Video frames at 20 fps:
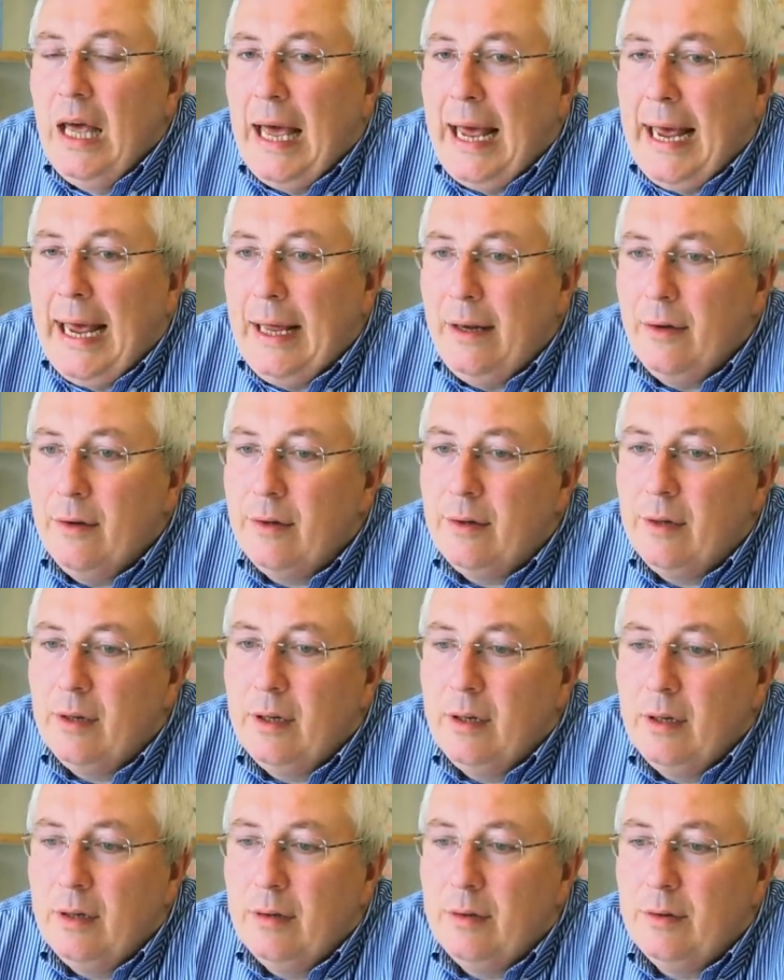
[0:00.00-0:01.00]
And
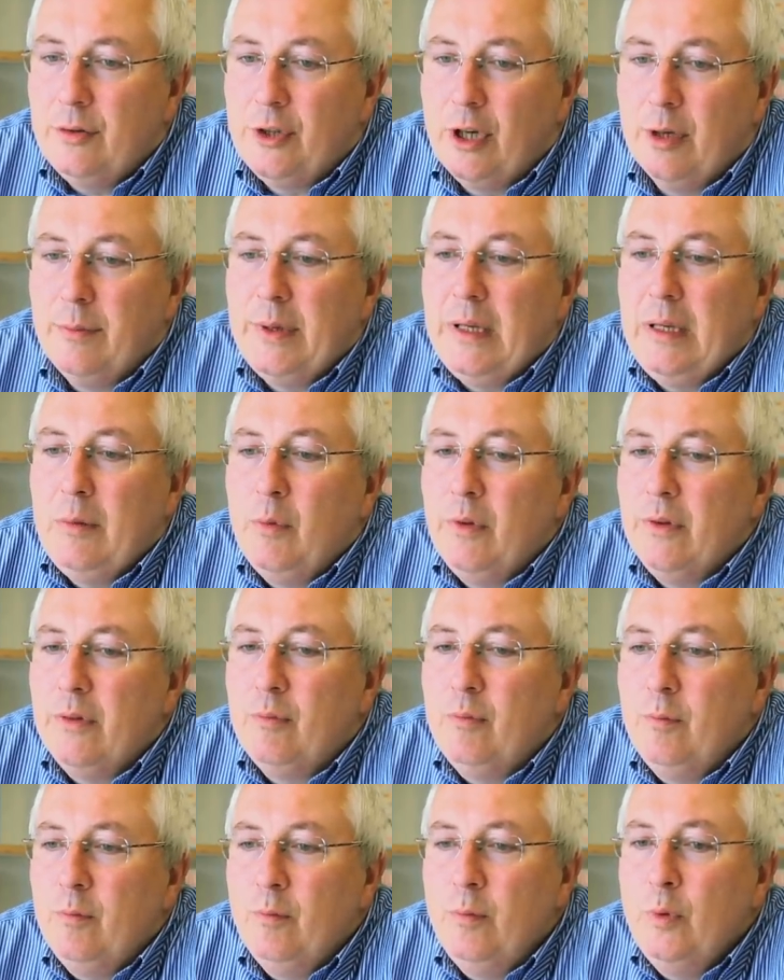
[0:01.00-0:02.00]
Germany was
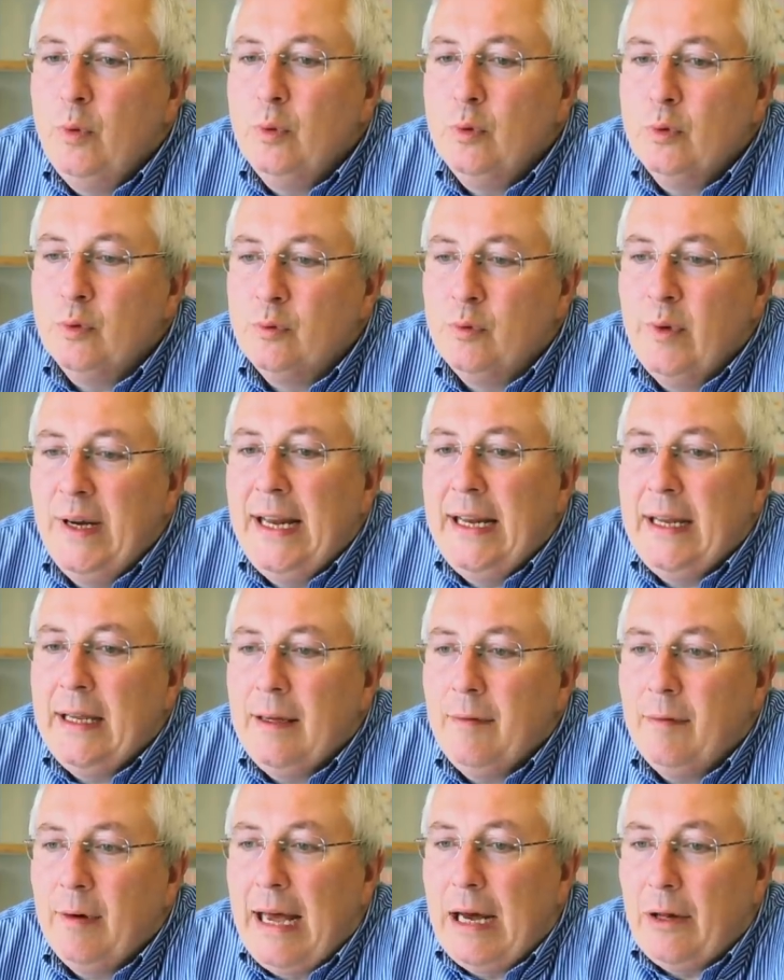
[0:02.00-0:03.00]
ruled
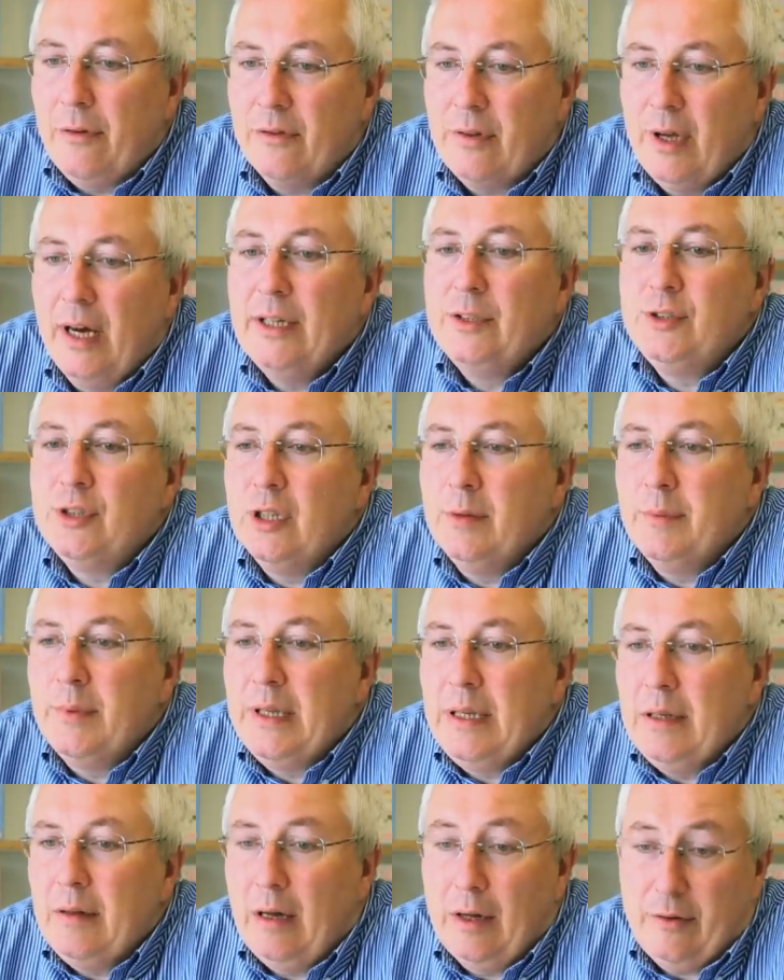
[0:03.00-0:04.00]
really outside
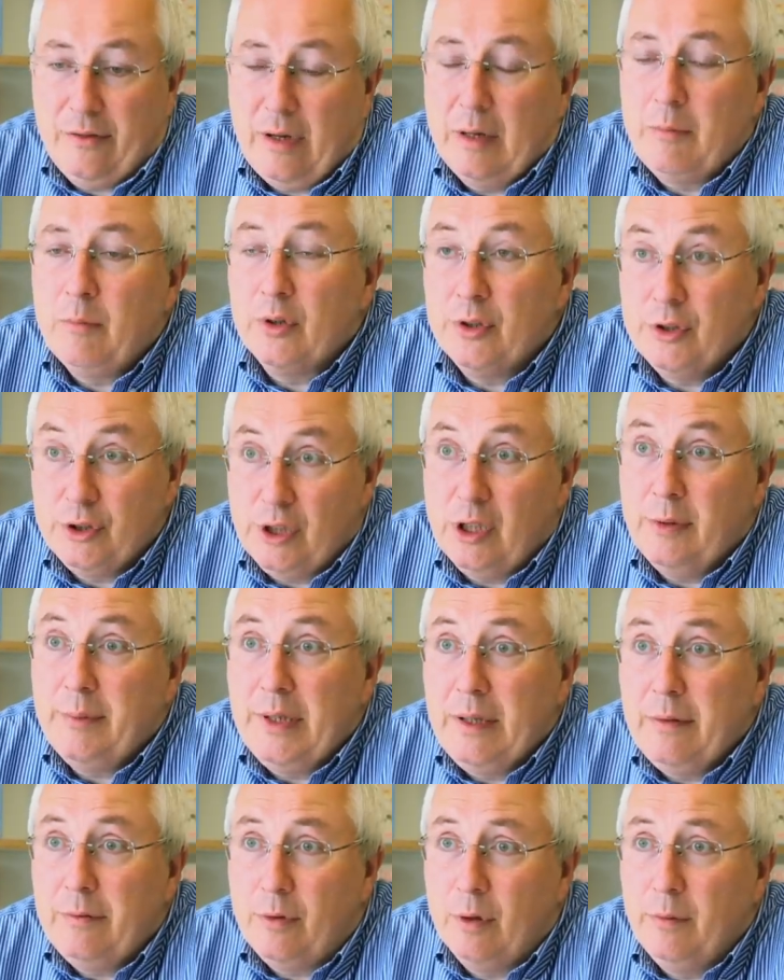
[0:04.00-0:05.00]
modern
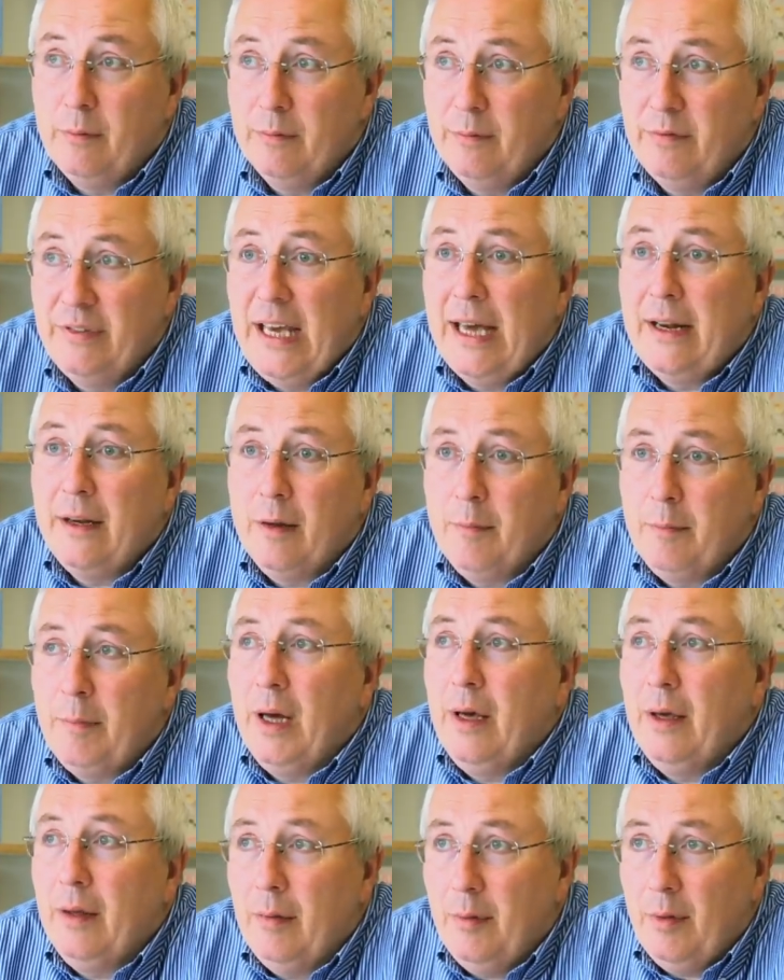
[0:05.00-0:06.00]
Germany, from Vienna
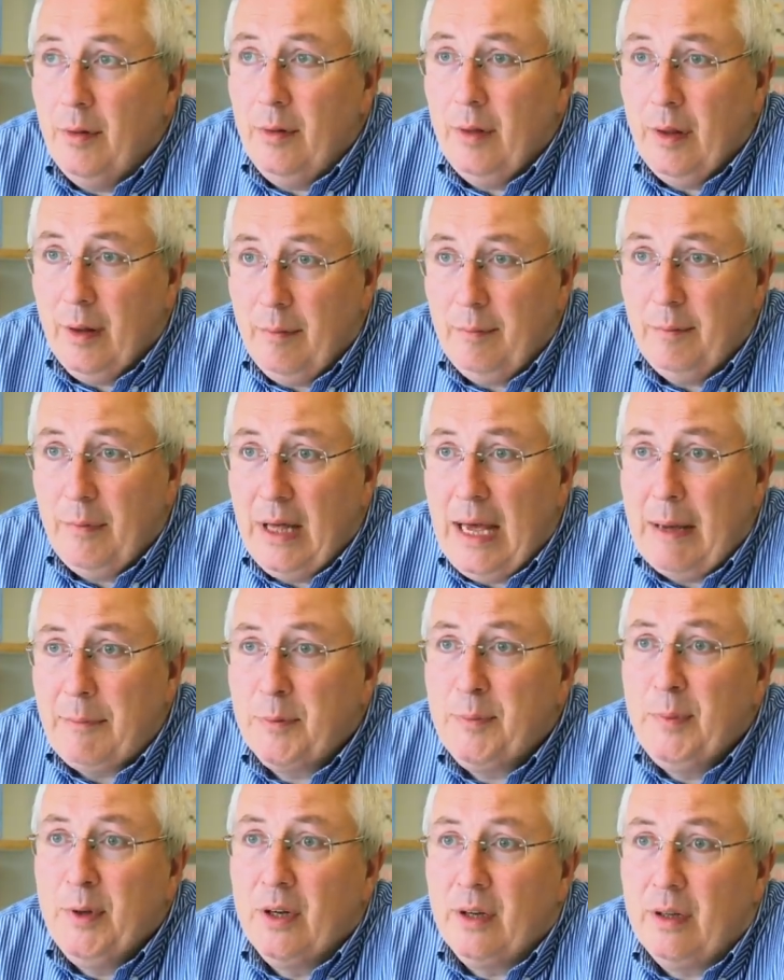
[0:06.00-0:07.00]
by the
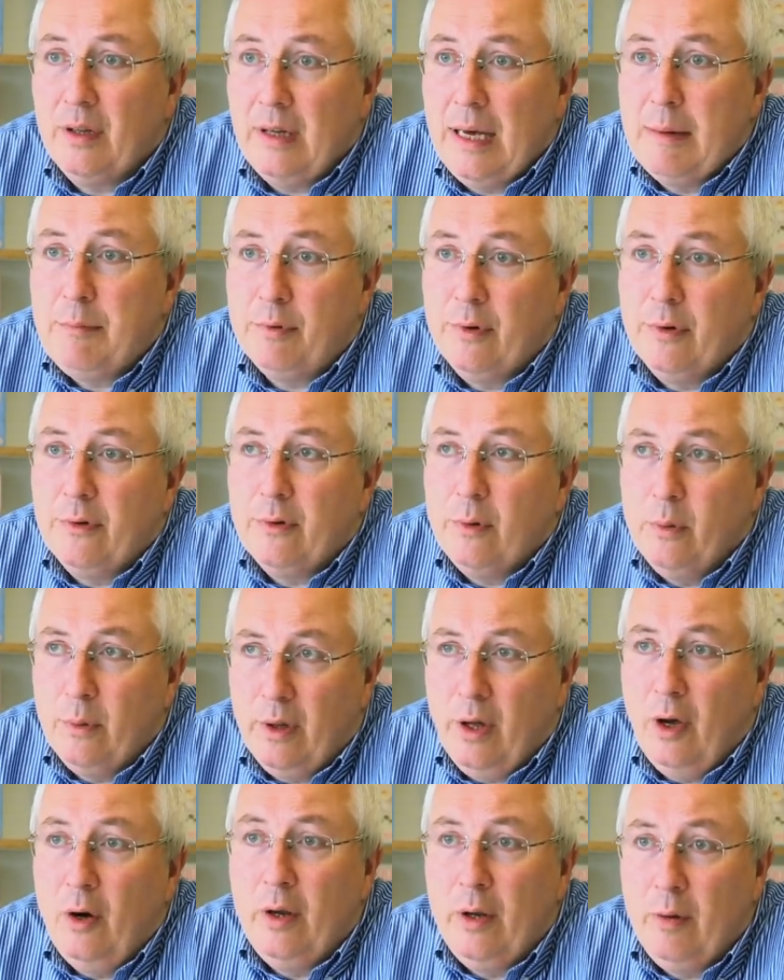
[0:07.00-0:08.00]
Habsburg emperors, who were
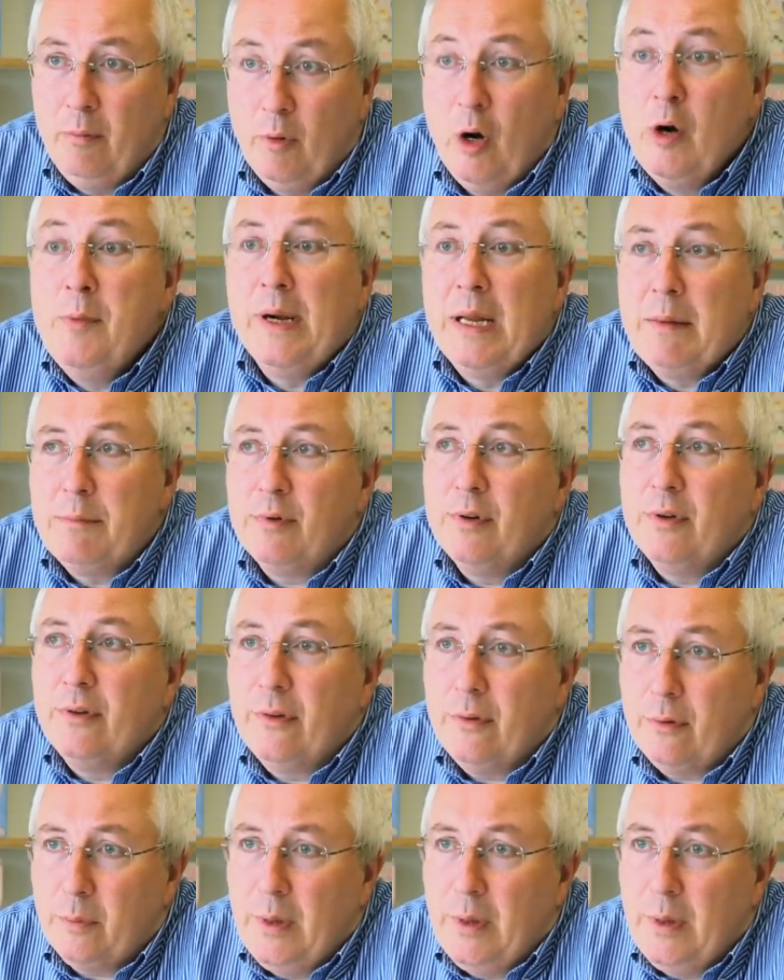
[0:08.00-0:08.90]
the Holy Roman emperors as